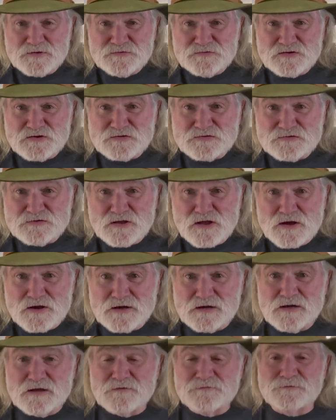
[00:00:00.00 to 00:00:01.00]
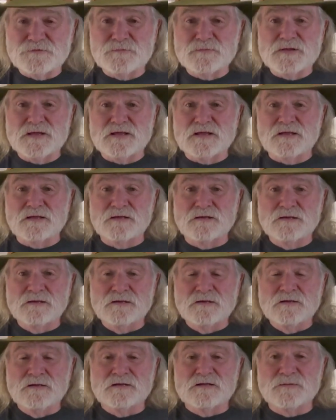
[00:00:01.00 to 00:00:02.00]
just long enough for me
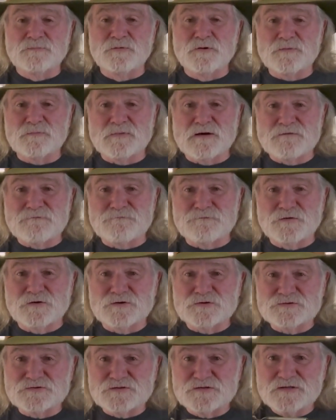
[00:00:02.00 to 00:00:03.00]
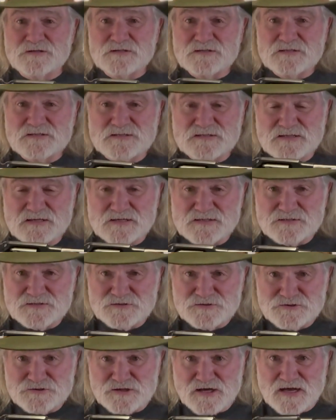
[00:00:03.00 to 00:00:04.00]
to put my first 6
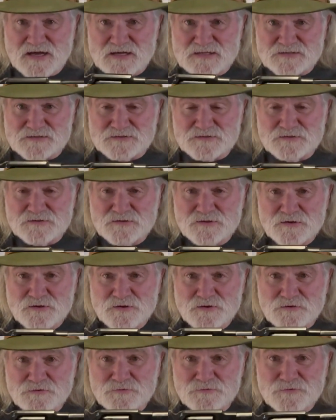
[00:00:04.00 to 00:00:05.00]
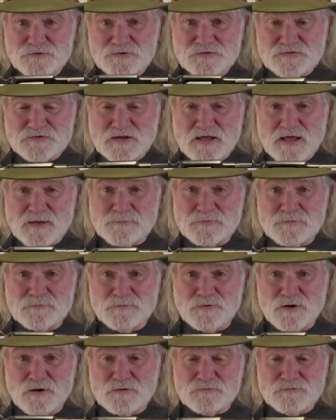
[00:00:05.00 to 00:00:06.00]
shots through this Cap
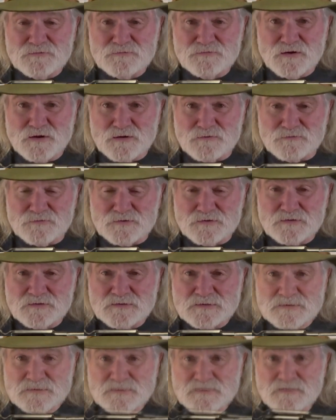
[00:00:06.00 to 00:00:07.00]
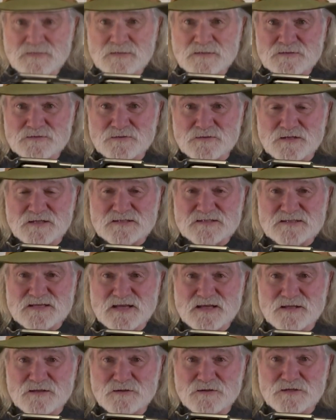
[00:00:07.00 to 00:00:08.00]
Ball revolver. So let's
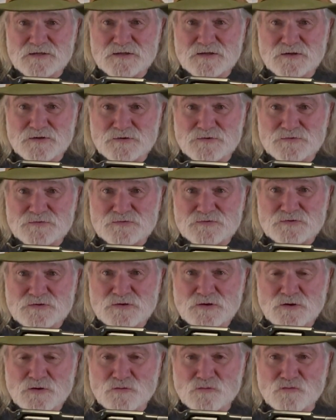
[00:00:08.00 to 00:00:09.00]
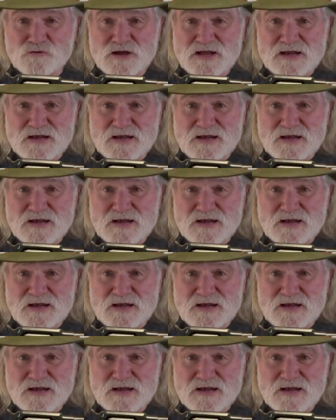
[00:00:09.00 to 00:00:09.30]
take a look at those right